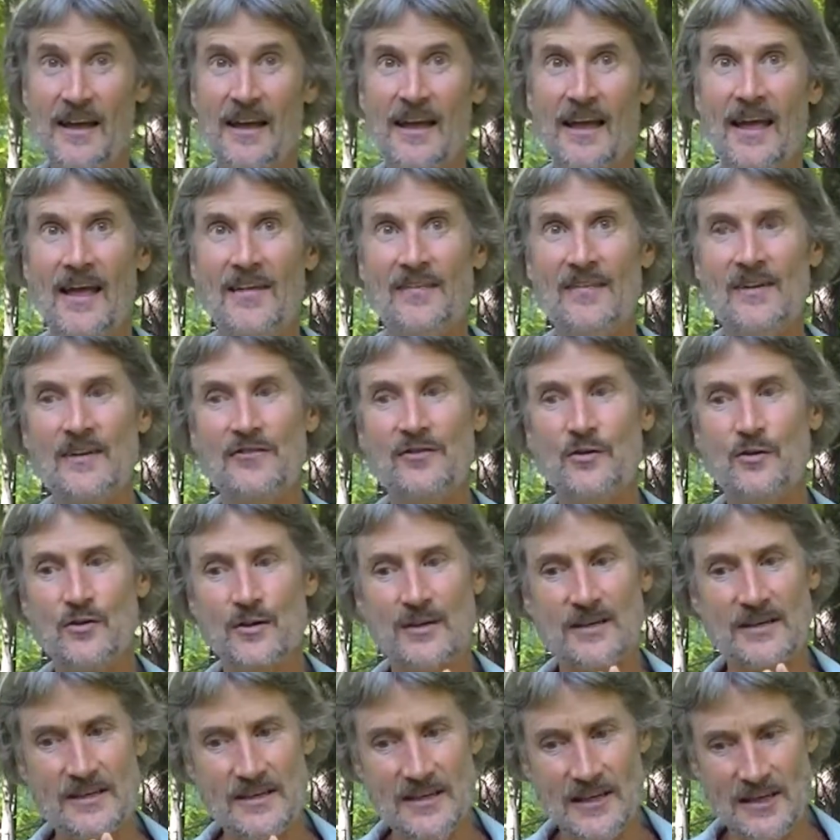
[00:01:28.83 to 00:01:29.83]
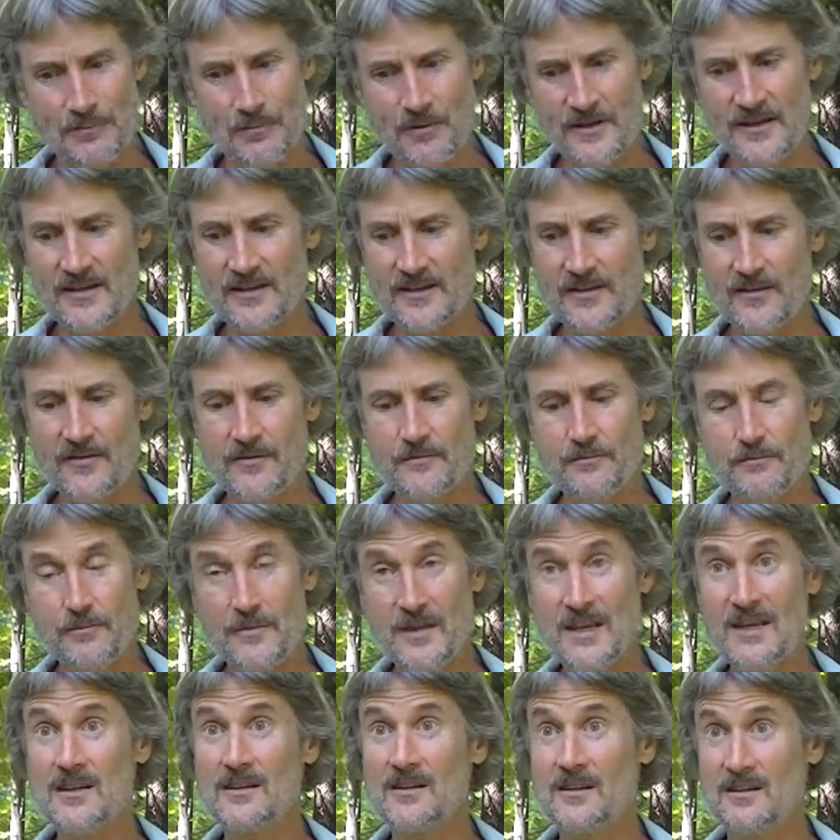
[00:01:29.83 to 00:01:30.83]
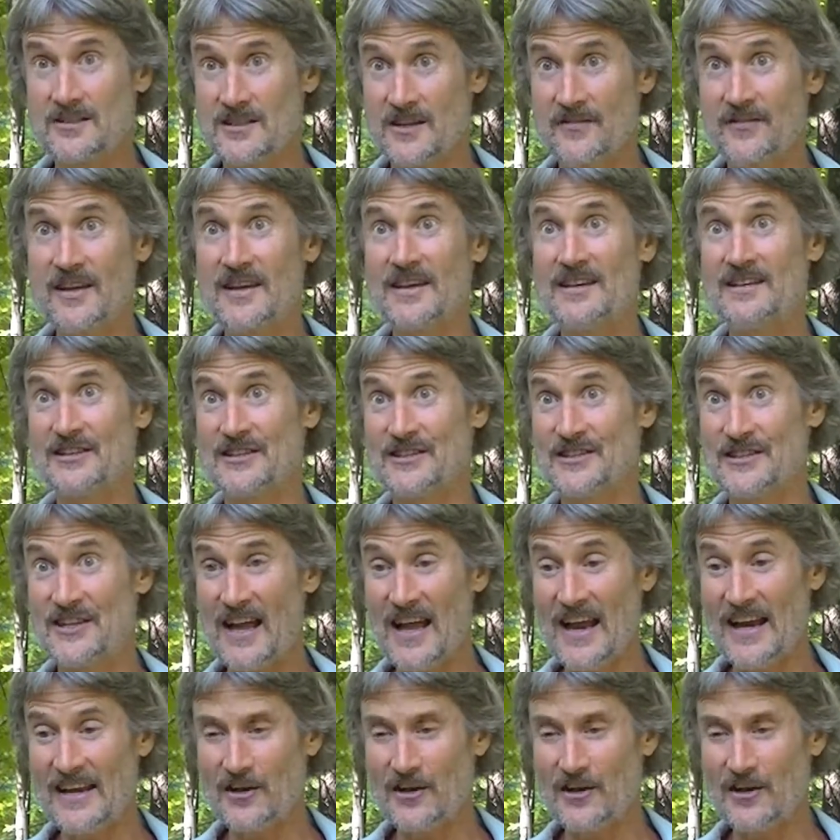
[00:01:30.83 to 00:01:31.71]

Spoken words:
and that if you look deeply into the meals of any society,